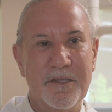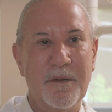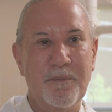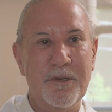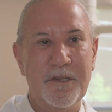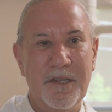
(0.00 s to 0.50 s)

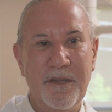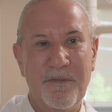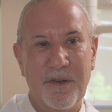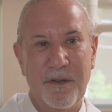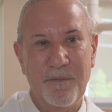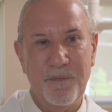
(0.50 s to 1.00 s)

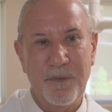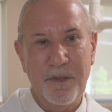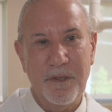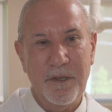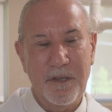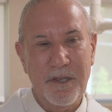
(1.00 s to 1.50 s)
suppurativa
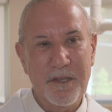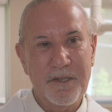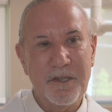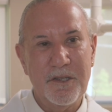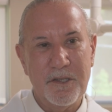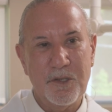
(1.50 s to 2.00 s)
is
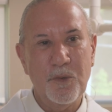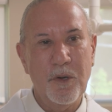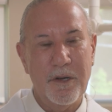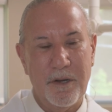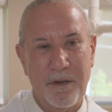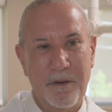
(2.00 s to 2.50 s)
a
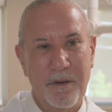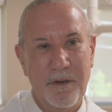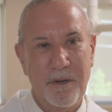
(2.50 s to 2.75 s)
disorder